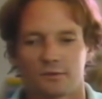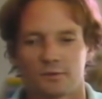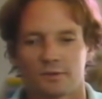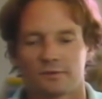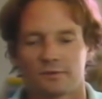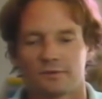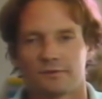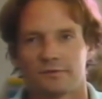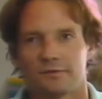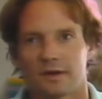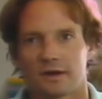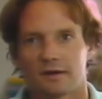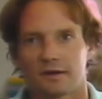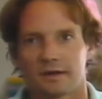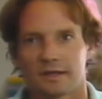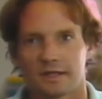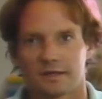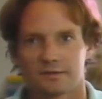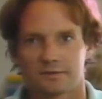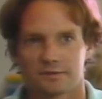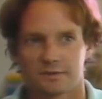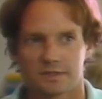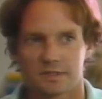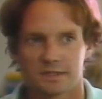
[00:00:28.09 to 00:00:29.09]
we were very
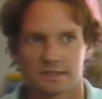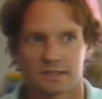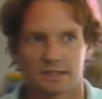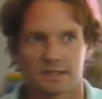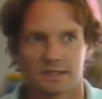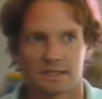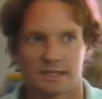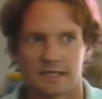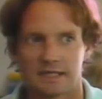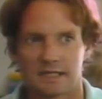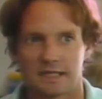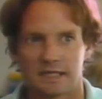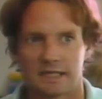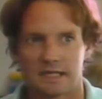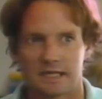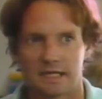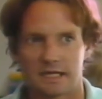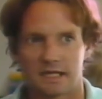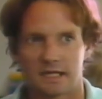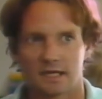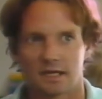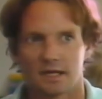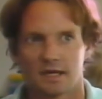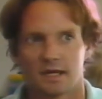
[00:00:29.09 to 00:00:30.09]
interested
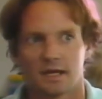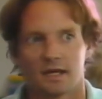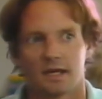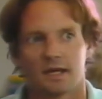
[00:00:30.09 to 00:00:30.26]
in